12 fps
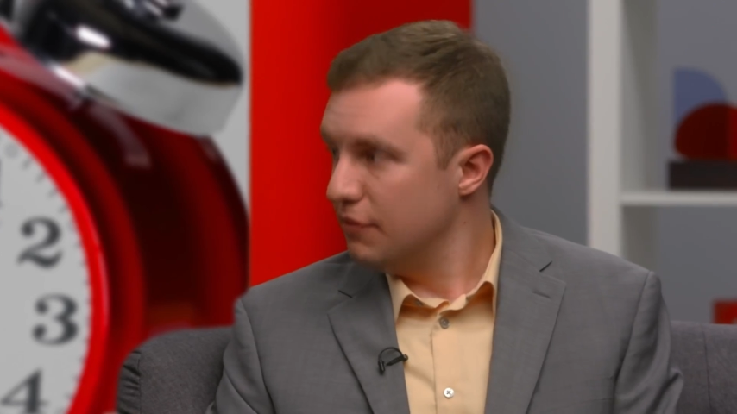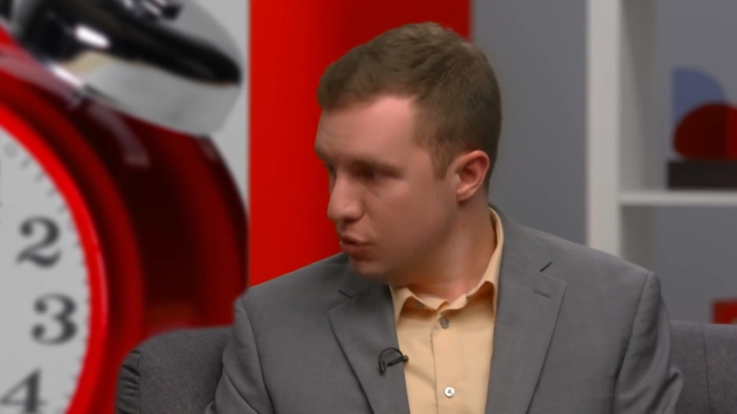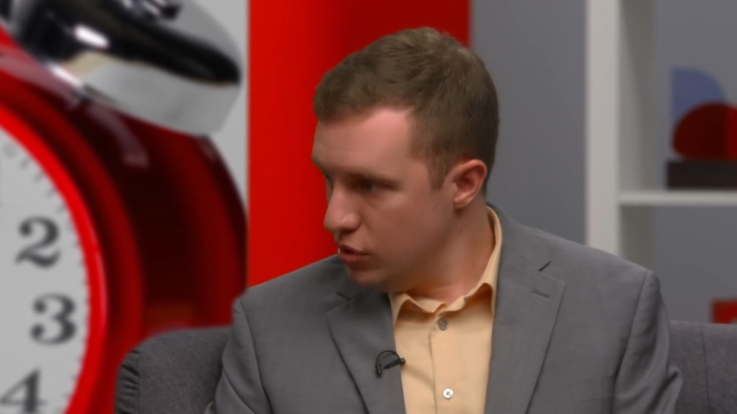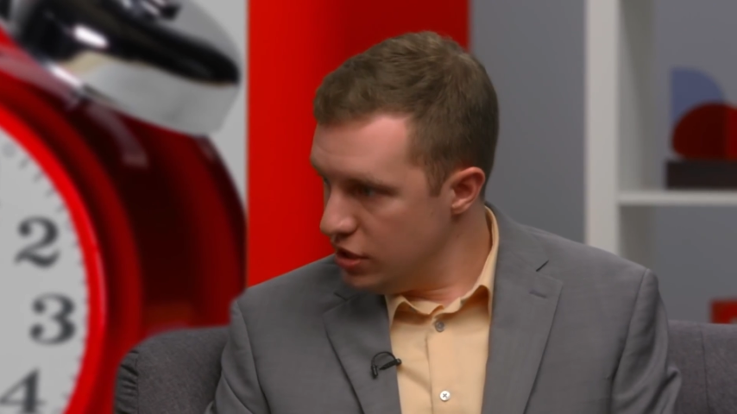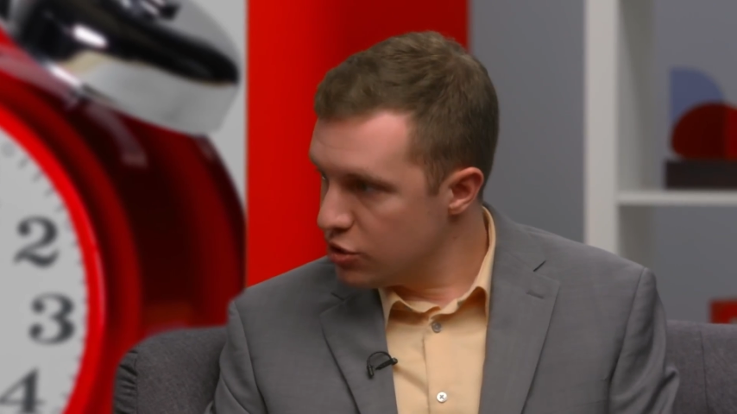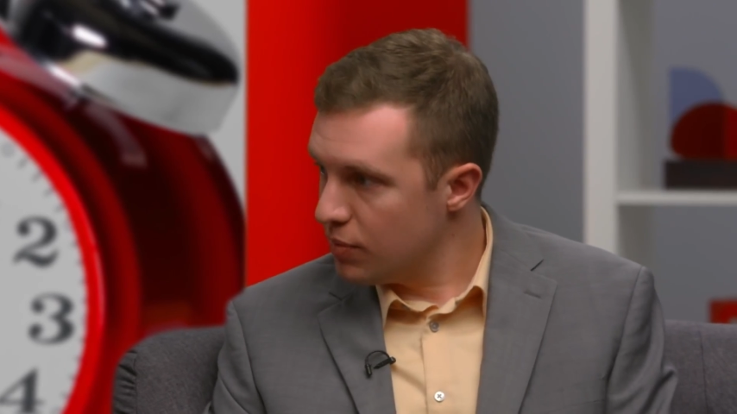if you
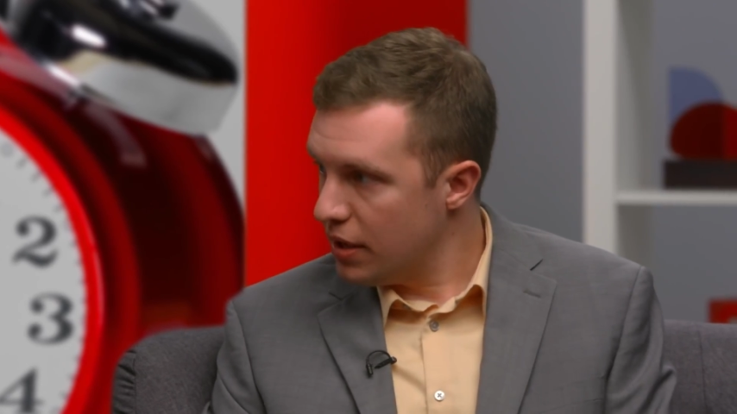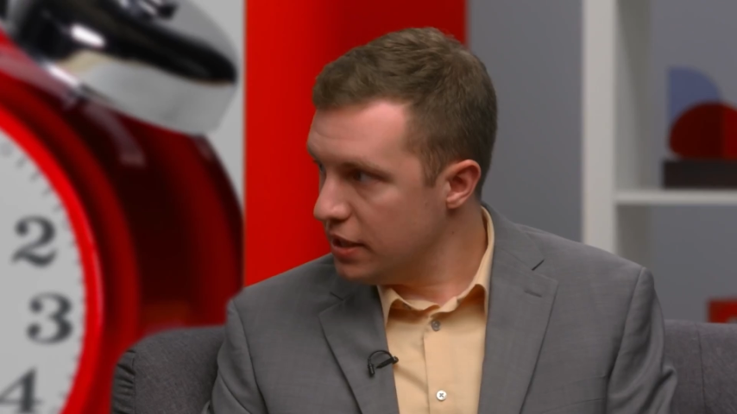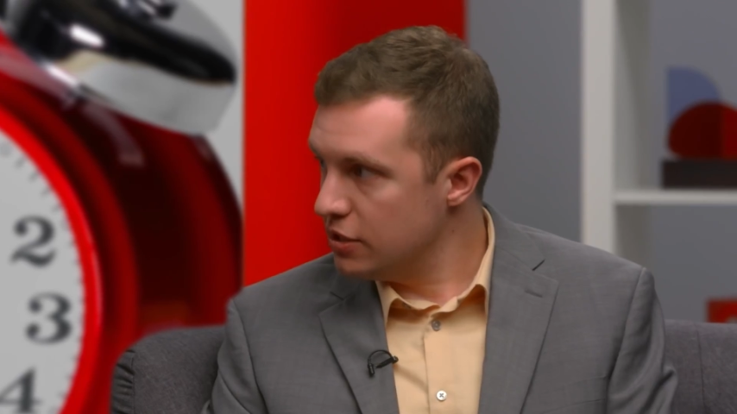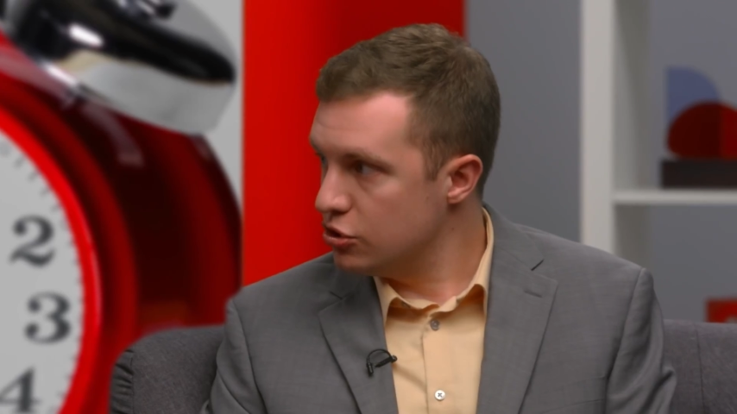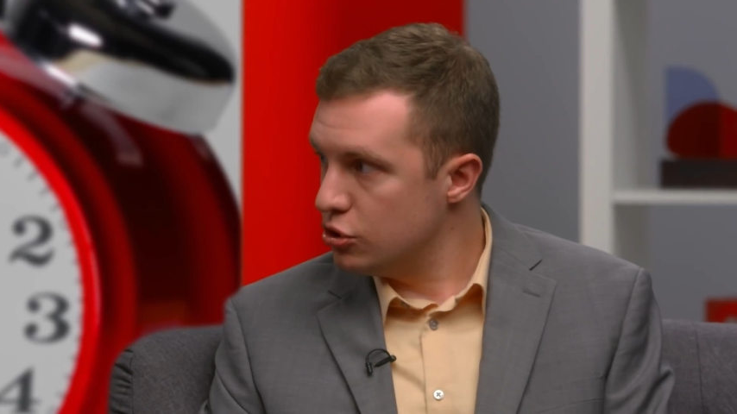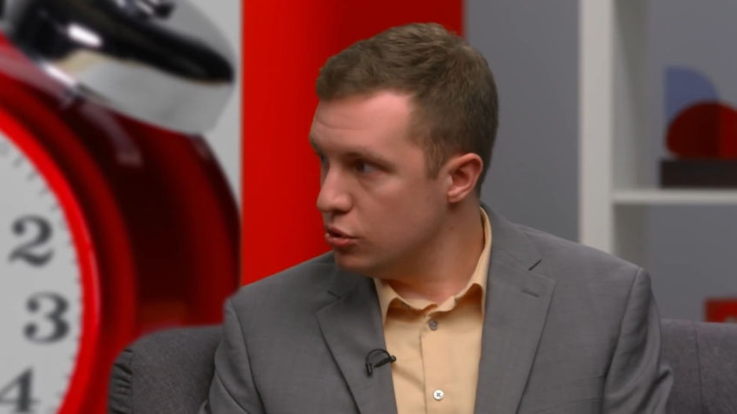need your money
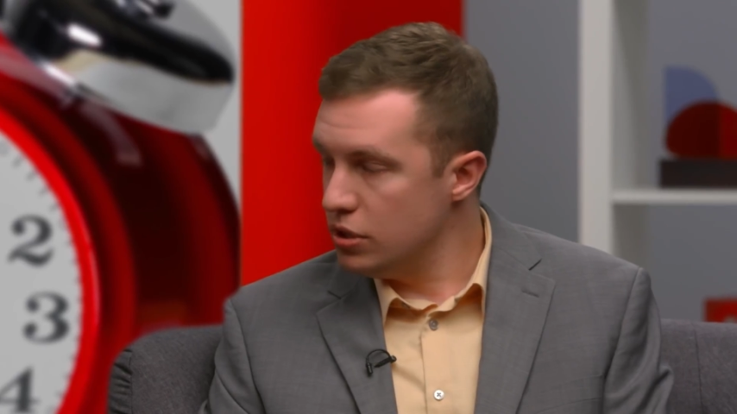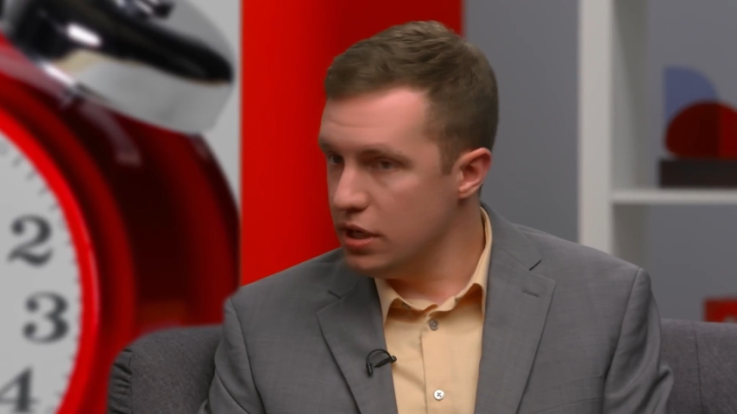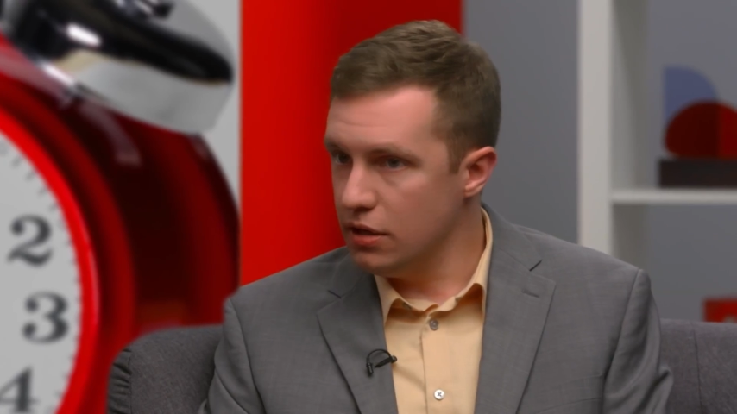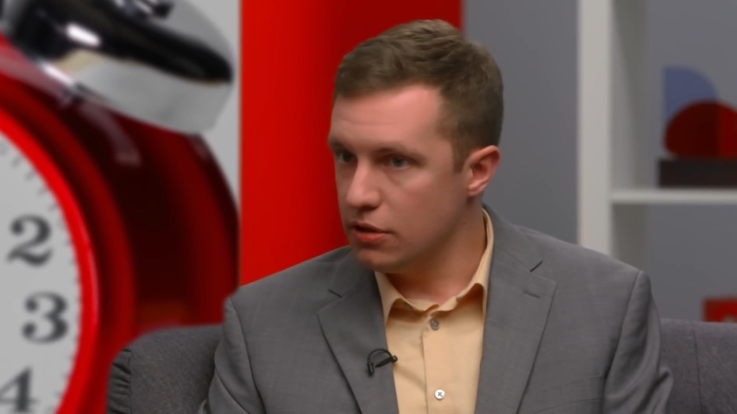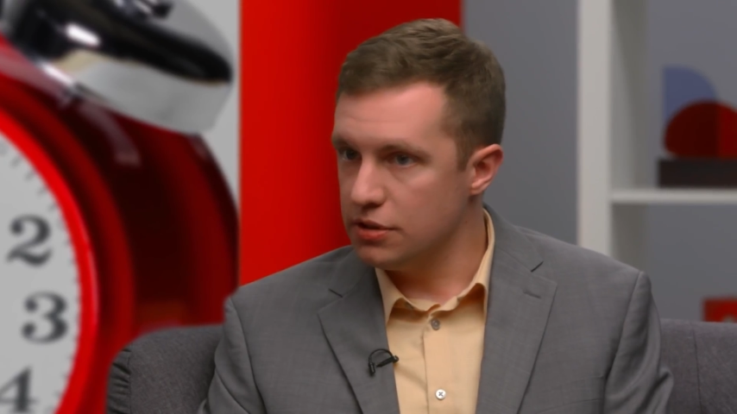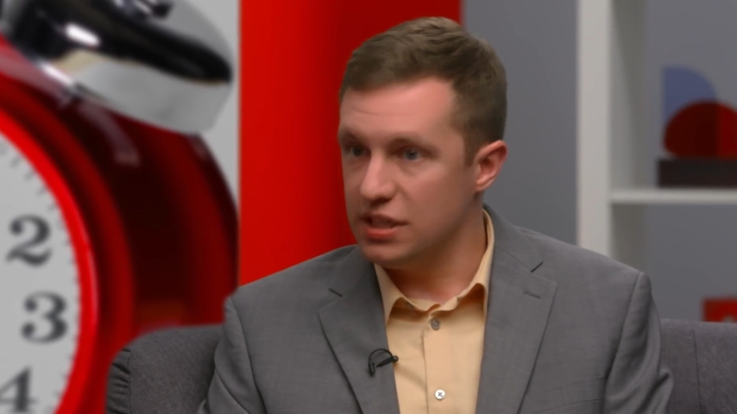in 2
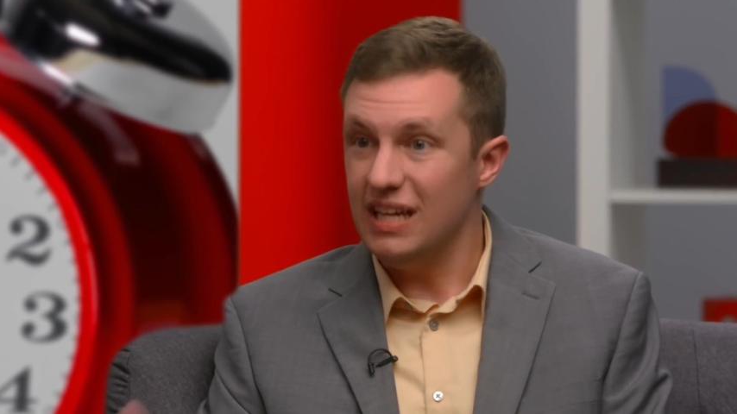years,